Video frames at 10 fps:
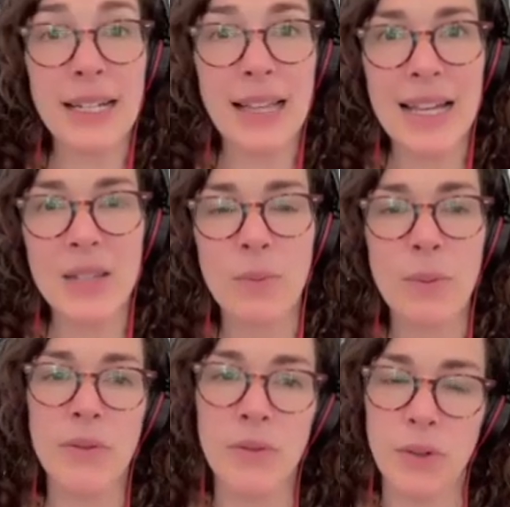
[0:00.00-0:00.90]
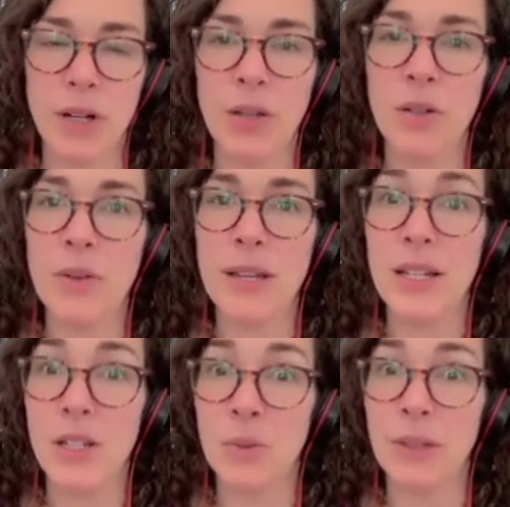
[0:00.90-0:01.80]
a class with me before, you know that I
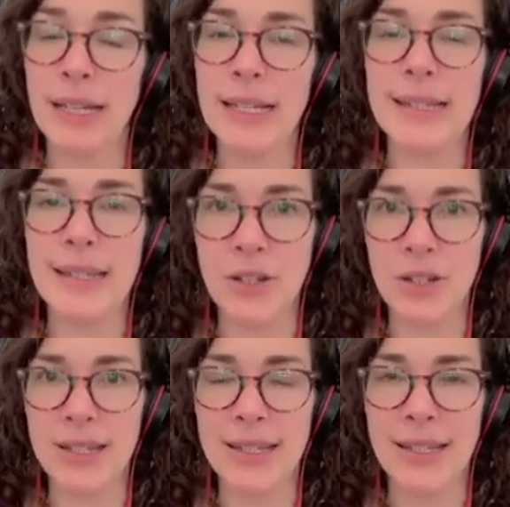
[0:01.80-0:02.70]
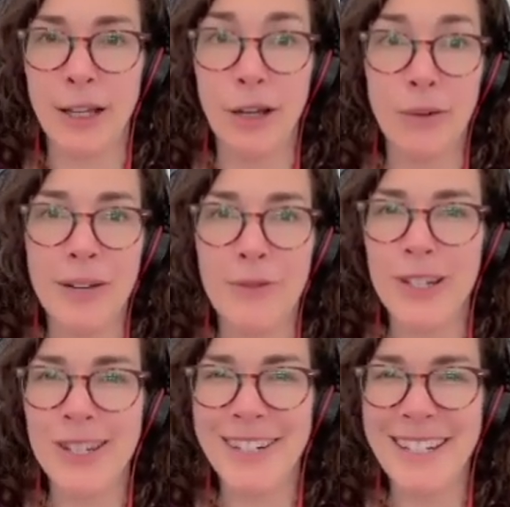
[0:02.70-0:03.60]
don't like extensions. When I
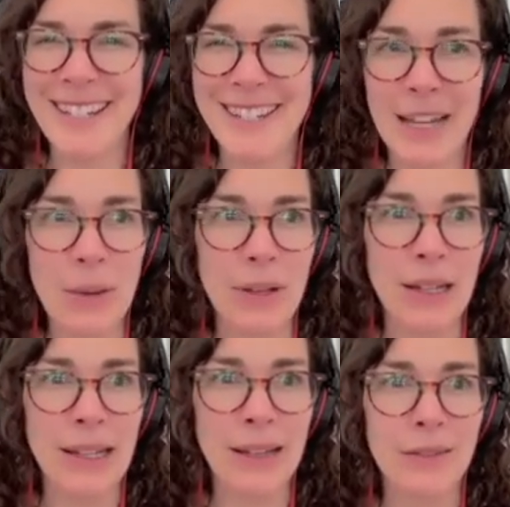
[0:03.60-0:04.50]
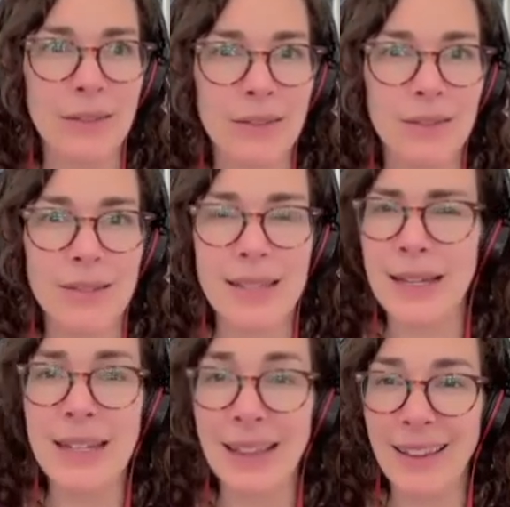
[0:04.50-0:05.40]
first started teaching, I would set a
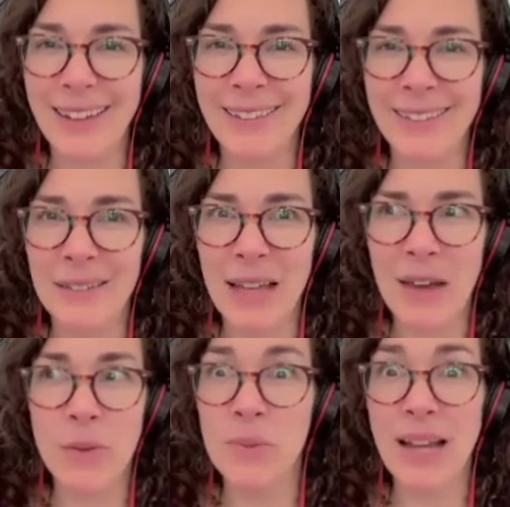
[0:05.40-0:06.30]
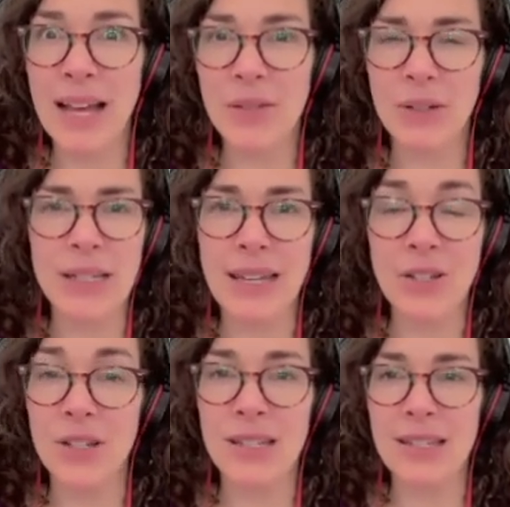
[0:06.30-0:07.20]
deadline. Everyone would ask for
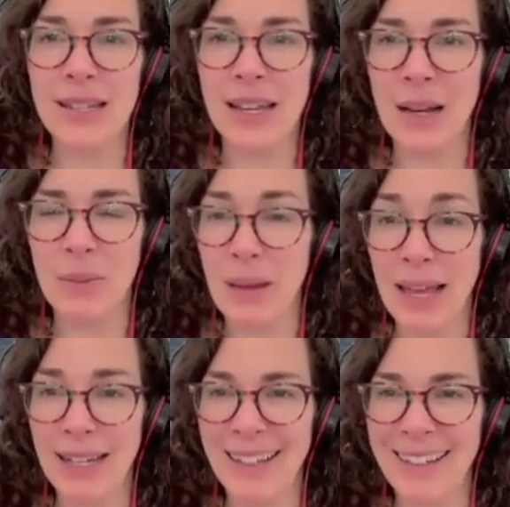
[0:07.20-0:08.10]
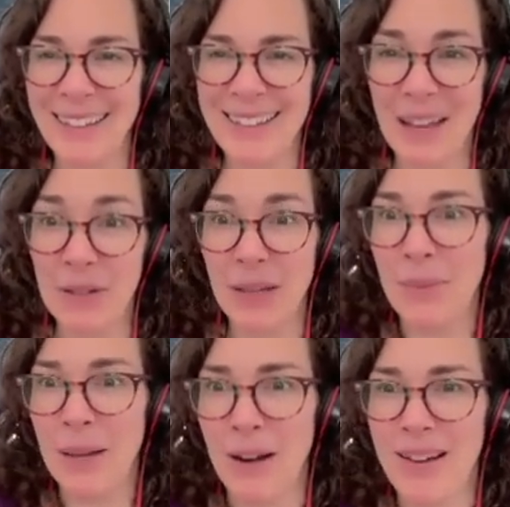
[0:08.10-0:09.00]
extensions, and I would panic because I have to get
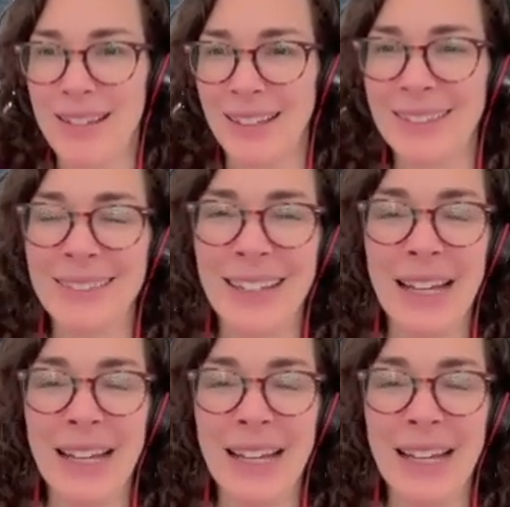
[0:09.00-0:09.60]
my marks in.